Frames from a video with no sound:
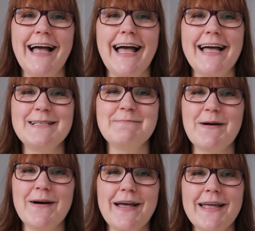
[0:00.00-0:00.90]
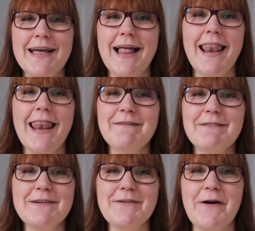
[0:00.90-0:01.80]
and my
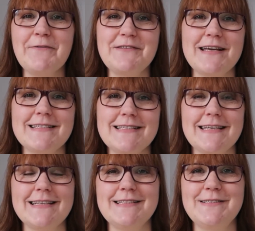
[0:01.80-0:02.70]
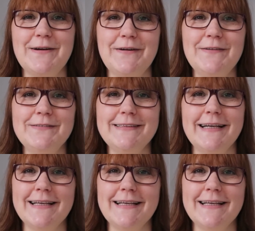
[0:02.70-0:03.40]
lovely craft desk is gone,